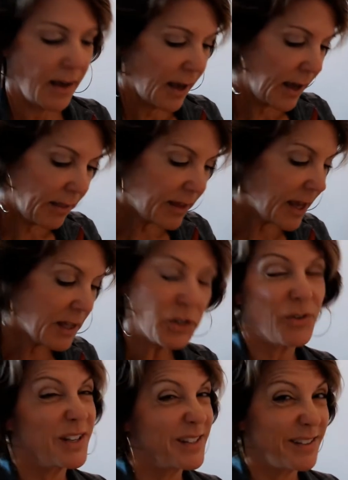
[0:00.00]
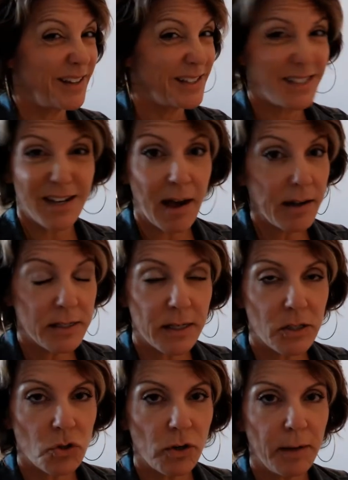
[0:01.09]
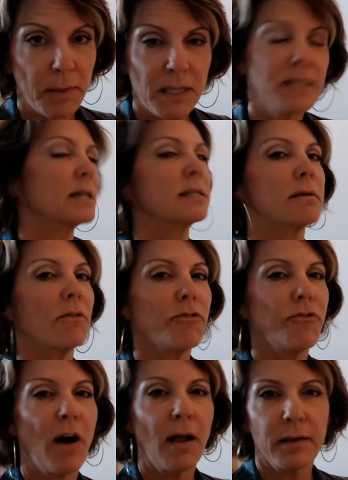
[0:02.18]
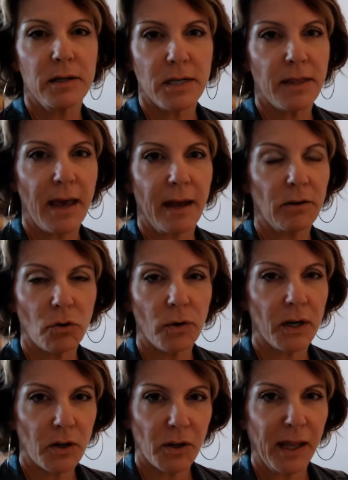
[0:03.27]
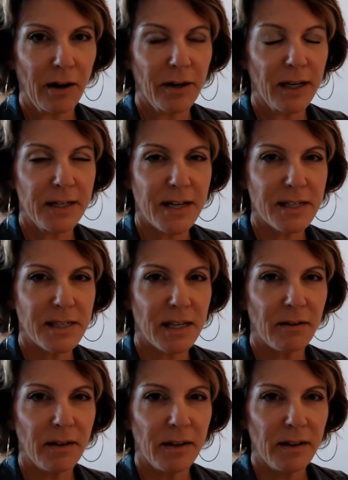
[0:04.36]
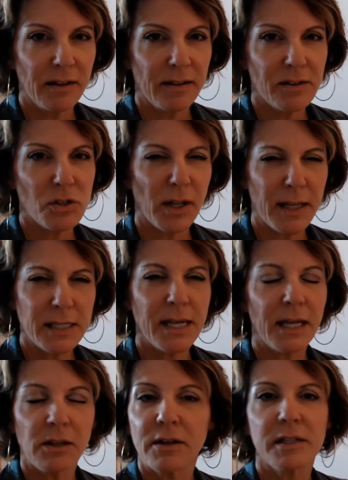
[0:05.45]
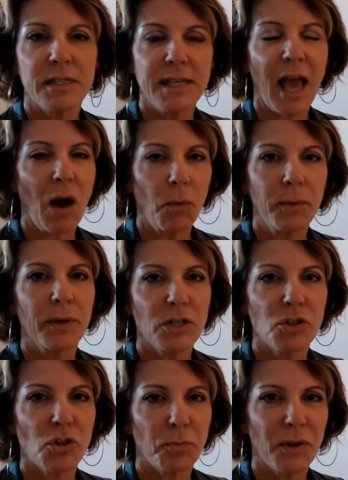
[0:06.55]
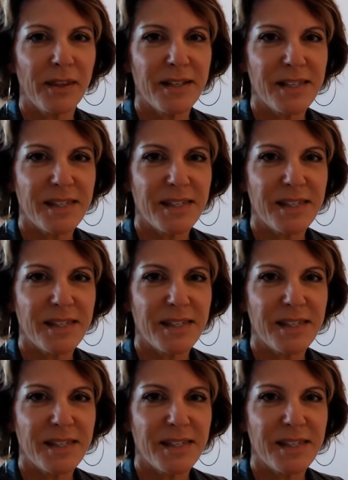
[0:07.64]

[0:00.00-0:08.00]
And the answer is, it's not as extreme. It doesn't fall into that critical area, does it? So let's take a look and see how we would interpret this.